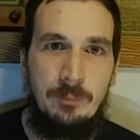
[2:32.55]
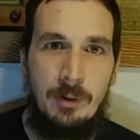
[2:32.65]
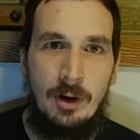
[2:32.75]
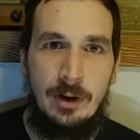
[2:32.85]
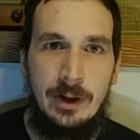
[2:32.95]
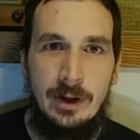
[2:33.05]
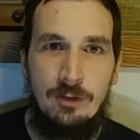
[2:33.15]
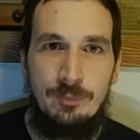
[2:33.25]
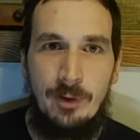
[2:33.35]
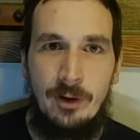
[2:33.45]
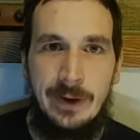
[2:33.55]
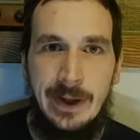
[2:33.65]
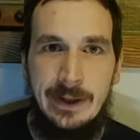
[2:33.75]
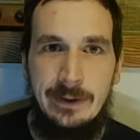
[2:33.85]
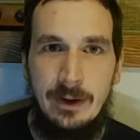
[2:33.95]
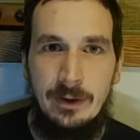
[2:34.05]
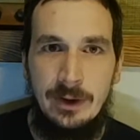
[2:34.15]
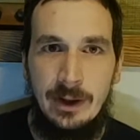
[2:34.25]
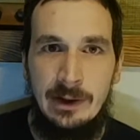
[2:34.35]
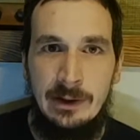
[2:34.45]
park in this parkade,
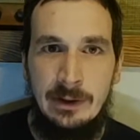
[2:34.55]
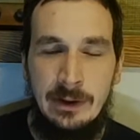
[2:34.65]
that